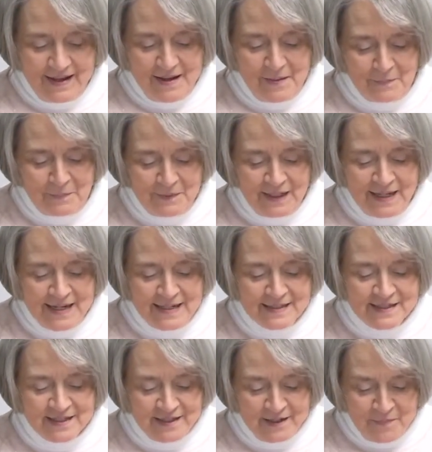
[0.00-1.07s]

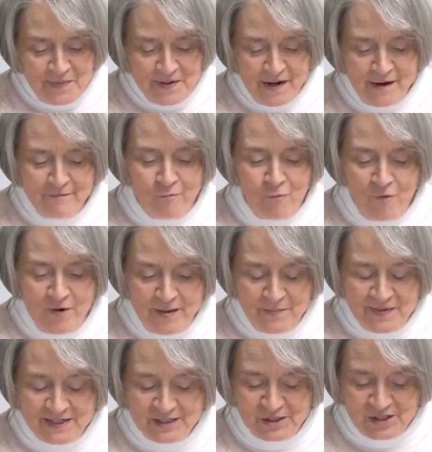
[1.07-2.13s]
Blessed above
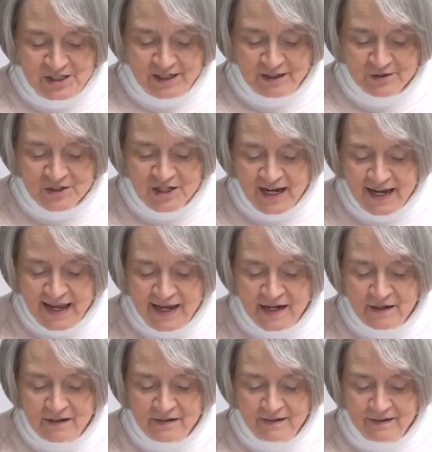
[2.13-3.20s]
women shall
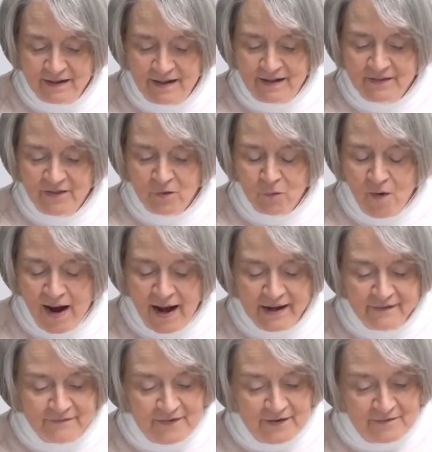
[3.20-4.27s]
Jael, the
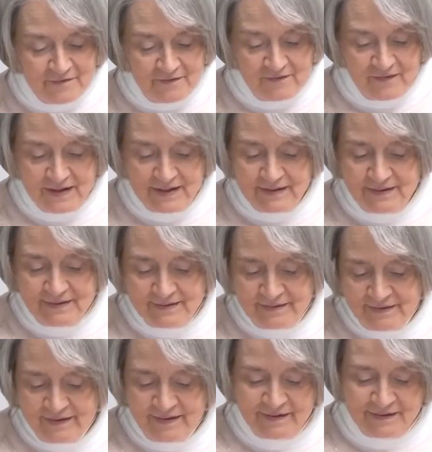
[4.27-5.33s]
wife of
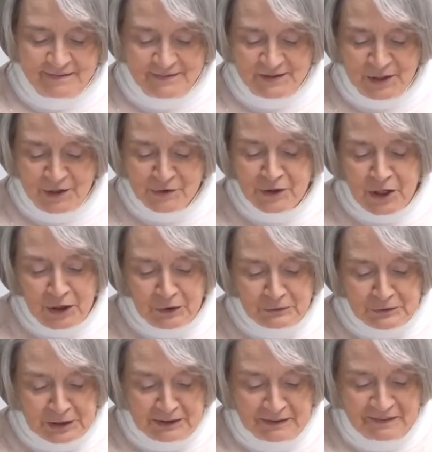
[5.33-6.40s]
the
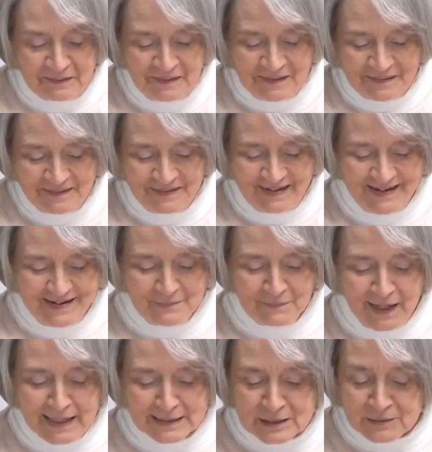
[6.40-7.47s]
turncoat
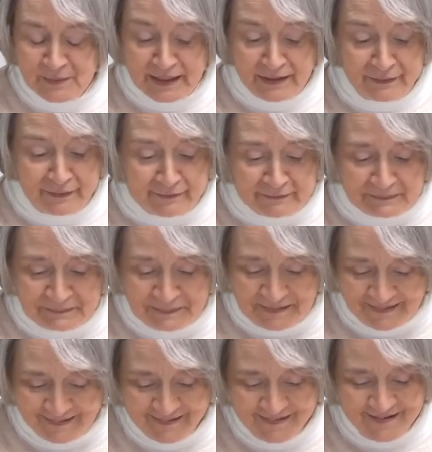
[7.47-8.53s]
blacksmith.
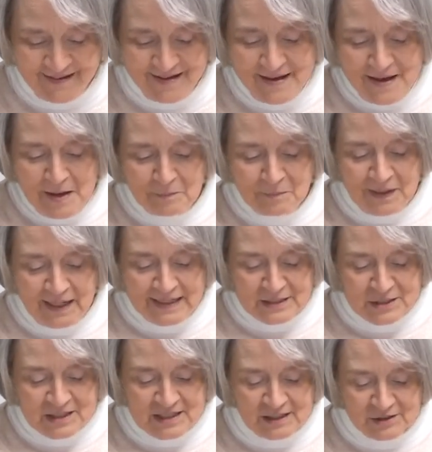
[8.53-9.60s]

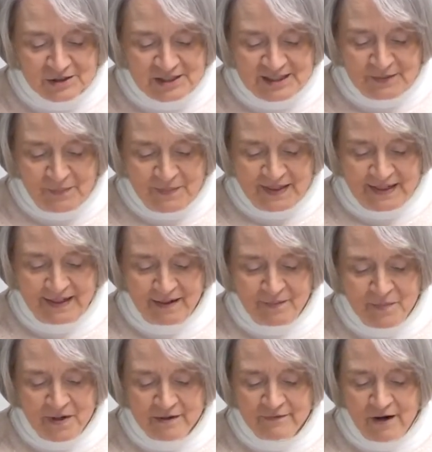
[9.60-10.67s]
Blessed shall she be
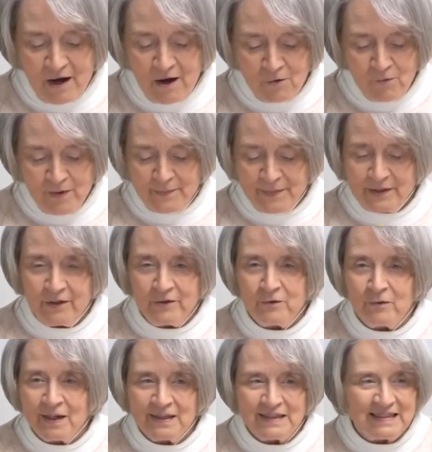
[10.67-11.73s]
above all women who
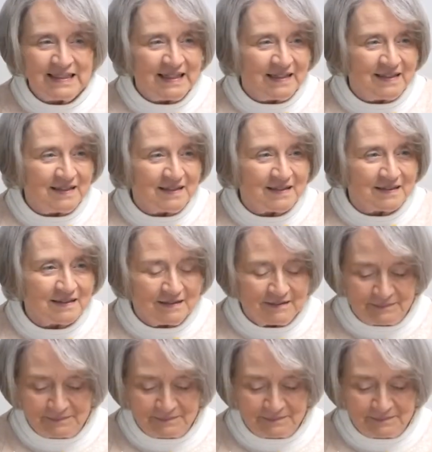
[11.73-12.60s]
dwell in tents.